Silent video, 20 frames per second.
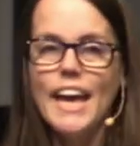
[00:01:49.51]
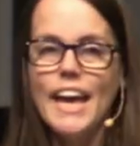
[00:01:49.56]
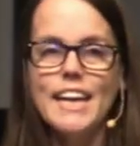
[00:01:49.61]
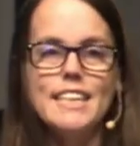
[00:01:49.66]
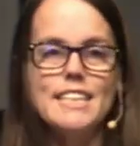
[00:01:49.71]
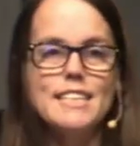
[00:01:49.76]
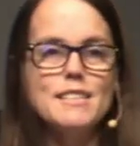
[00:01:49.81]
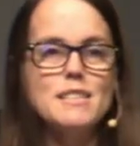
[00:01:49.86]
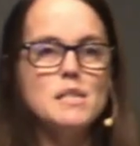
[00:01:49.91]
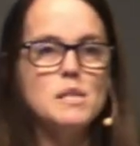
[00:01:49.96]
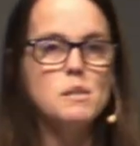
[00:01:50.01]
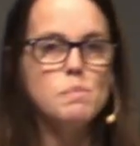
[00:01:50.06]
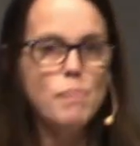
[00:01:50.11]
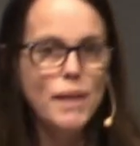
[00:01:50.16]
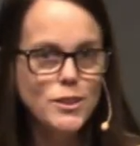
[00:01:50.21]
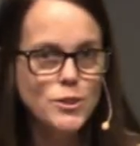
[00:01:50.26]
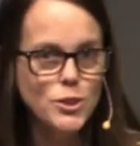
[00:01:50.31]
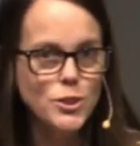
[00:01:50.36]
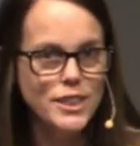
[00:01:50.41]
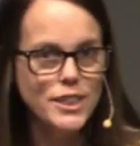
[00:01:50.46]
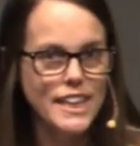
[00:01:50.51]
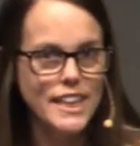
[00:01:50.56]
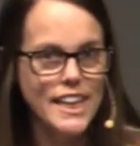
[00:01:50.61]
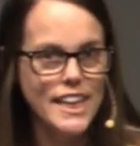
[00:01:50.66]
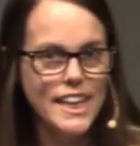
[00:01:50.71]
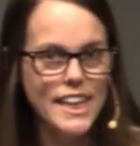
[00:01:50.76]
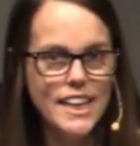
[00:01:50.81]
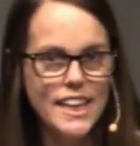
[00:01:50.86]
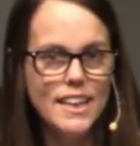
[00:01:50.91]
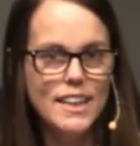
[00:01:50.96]
and
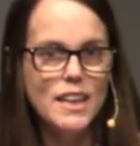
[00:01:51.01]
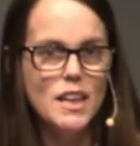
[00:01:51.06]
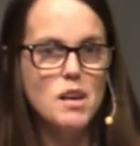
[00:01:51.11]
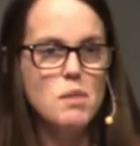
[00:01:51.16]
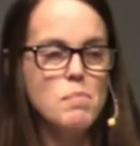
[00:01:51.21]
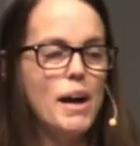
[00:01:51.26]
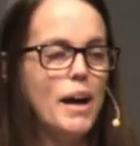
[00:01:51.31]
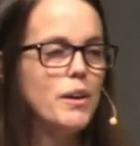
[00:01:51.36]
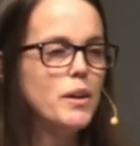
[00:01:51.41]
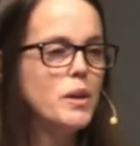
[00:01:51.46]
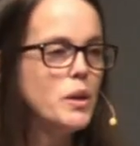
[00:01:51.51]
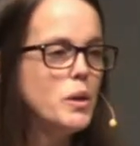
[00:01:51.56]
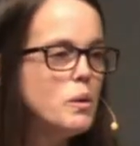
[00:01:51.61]
especially about